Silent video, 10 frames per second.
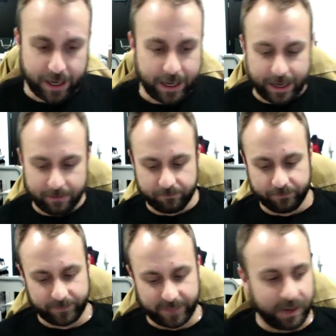
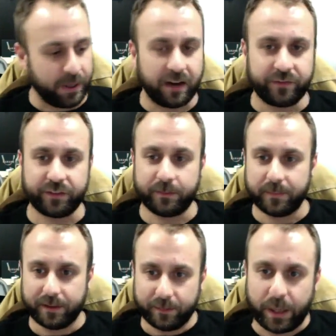Apart from
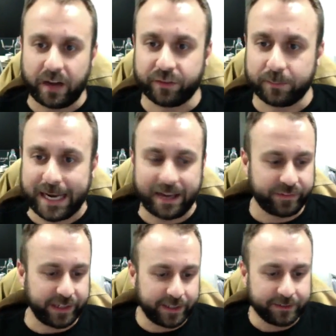
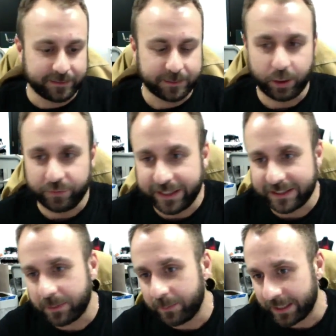caffeine, coffee
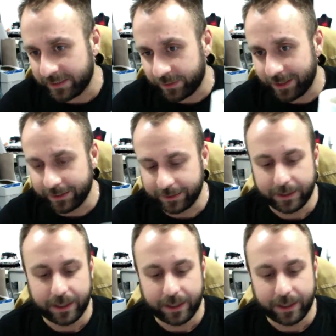is my best friend.